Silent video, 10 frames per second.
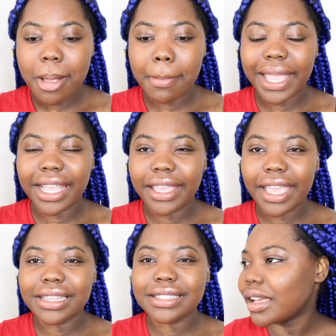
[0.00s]
But it
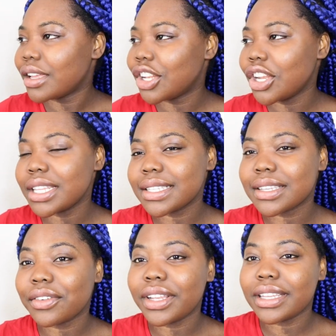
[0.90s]
gets not
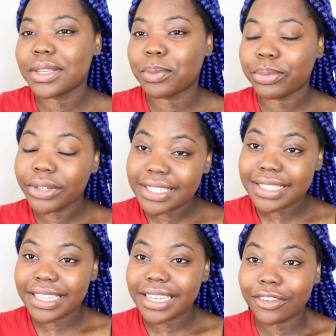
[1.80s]
necessarily depressing.